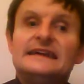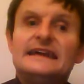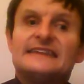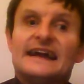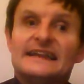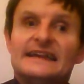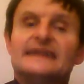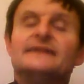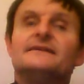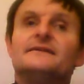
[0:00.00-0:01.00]

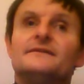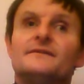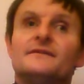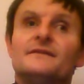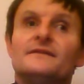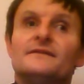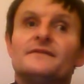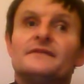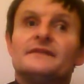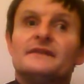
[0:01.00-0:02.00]
Italy.
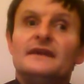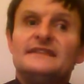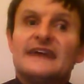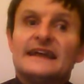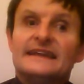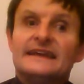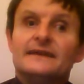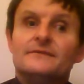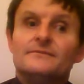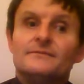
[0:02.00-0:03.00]
Italy.